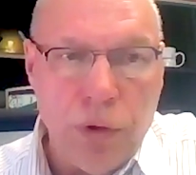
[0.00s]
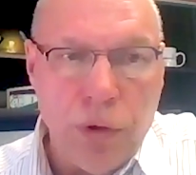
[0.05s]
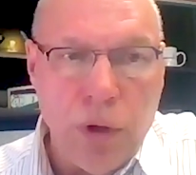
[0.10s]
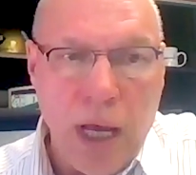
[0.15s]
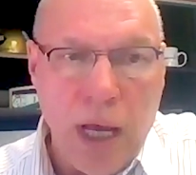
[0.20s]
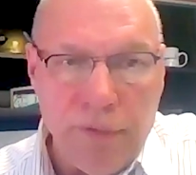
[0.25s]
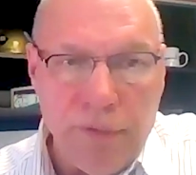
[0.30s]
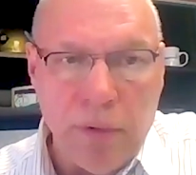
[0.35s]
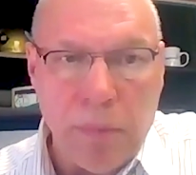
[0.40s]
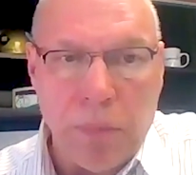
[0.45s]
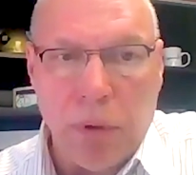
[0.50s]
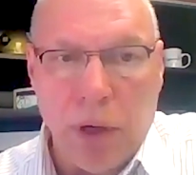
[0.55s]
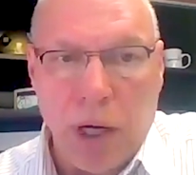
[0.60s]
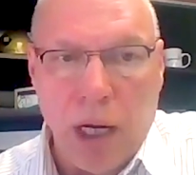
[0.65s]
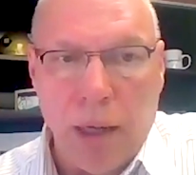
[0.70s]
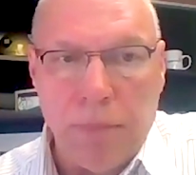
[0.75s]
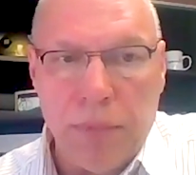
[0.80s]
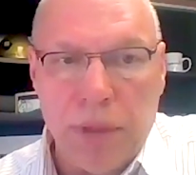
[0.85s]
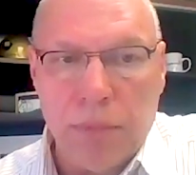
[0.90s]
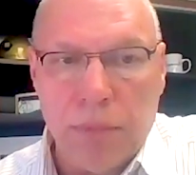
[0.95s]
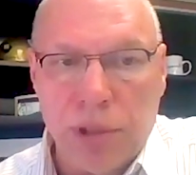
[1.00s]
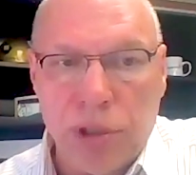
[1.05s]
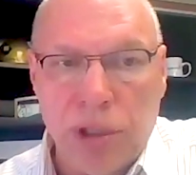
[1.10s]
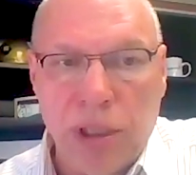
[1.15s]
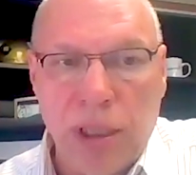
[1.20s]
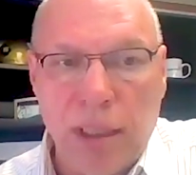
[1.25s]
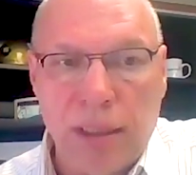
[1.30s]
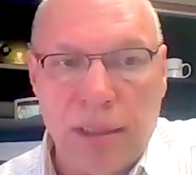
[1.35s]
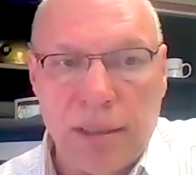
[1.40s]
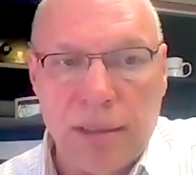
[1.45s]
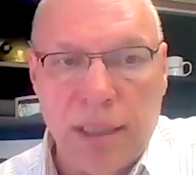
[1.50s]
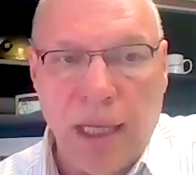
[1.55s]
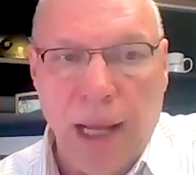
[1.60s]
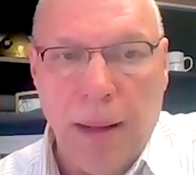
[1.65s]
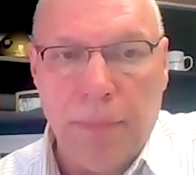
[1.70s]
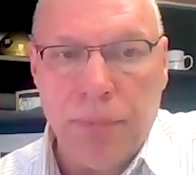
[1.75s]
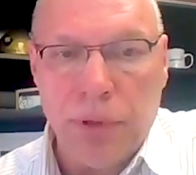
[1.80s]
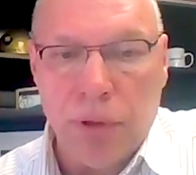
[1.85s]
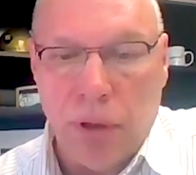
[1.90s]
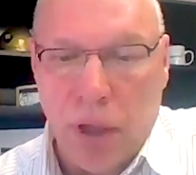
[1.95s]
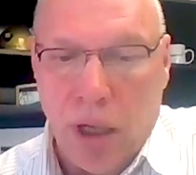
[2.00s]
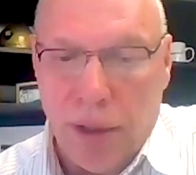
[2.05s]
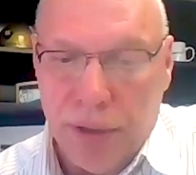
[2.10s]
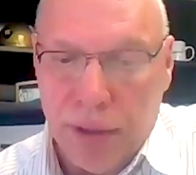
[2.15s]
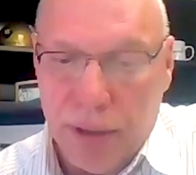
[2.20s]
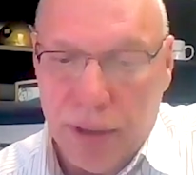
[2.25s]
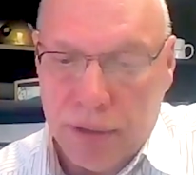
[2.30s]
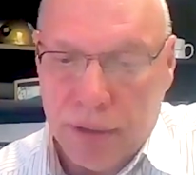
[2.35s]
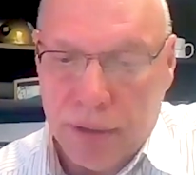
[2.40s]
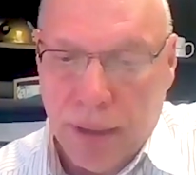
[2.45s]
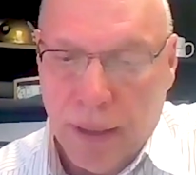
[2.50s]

have a problem and the machine is stopped to all these